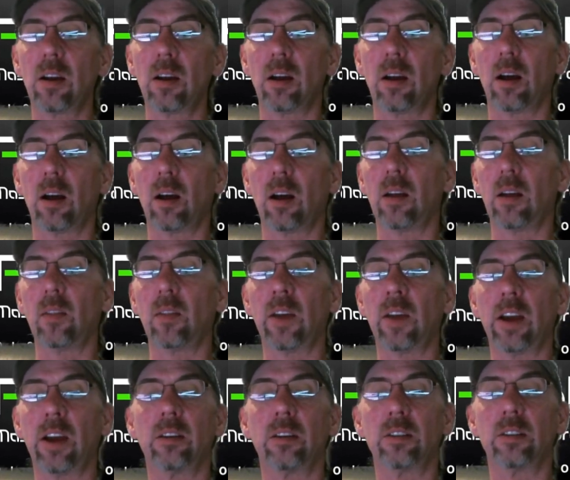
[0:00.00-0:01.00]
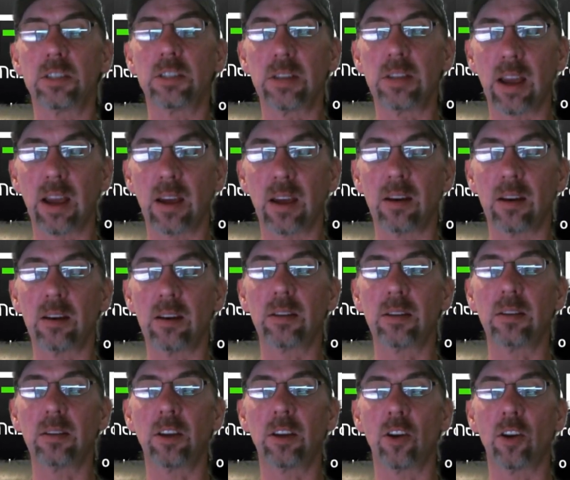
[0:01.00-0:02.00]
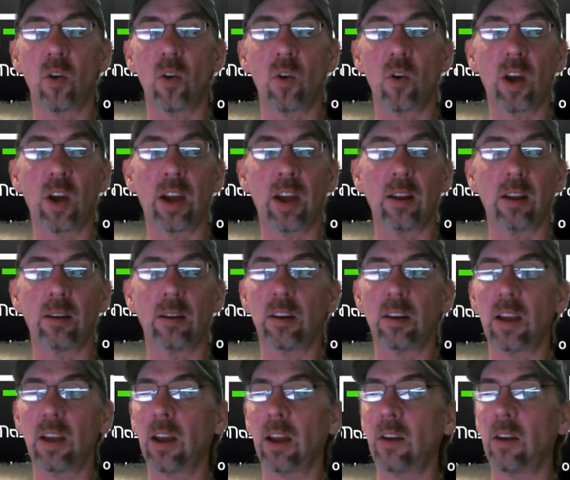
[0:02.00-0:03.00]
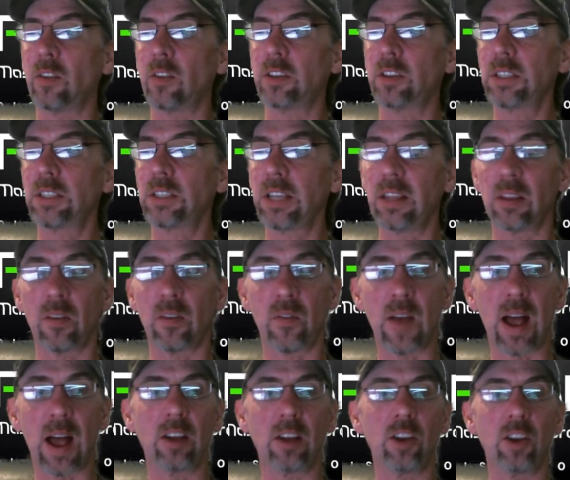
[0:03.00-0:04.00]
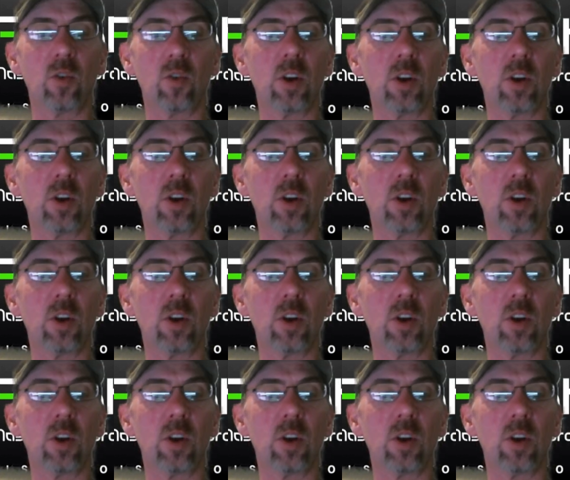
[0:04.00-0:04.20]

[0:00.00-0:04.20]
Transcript: Uh, they understand, you know, and and see the value